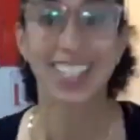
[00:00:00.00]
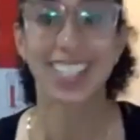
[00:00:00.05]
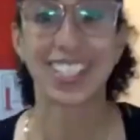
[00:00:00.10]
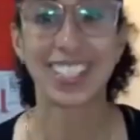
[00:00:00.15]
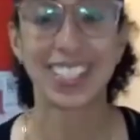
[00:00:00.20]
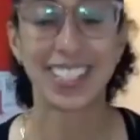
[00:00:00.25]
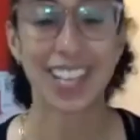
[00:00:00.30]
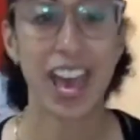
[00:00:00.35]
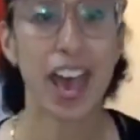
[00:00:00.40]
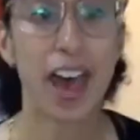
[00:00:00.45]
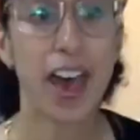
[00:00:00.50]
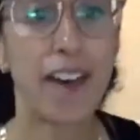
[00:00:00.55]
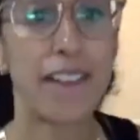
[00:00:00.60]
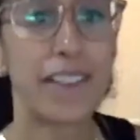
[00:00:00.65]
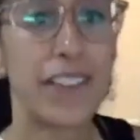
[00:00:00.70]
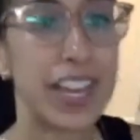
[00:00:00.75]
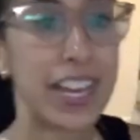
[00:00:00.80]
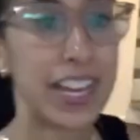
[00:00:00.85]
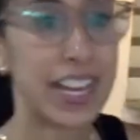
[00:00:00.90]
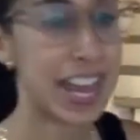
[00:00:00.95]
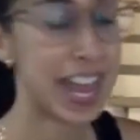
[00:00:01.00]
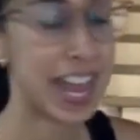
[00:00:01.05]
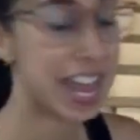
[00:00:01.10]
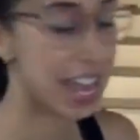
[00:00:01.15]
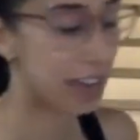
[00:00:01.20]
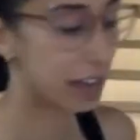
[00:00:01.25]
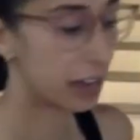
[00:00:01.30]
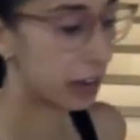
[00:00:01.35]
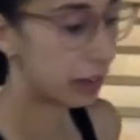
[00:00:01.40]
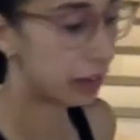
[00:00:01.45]
seven, eight.
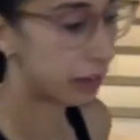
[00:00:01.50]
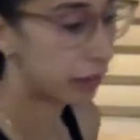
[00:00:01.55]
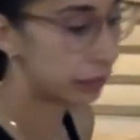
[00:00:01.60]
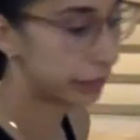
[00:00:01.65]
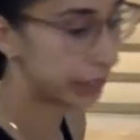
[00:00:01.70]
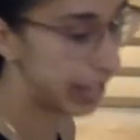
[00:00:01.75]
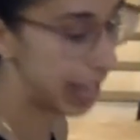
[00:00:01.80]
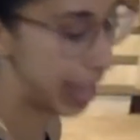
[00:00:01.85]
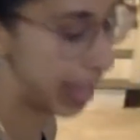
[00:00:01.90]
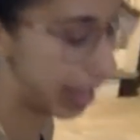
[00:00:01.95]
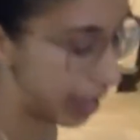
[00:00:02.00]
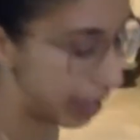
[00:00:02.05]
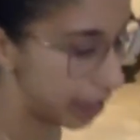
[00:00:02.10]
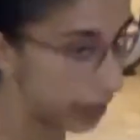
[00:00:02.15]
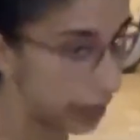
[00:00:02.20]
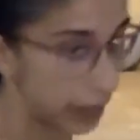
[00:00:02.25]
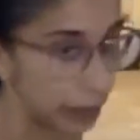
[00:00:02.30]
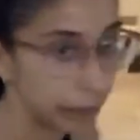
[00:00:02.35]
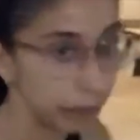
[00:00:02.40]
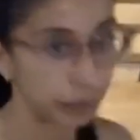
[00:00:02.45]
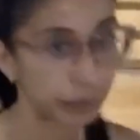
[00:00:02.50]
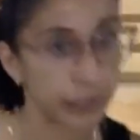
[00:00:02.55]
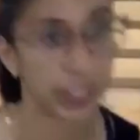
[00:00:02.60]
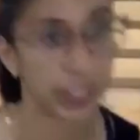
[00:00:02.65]
Down,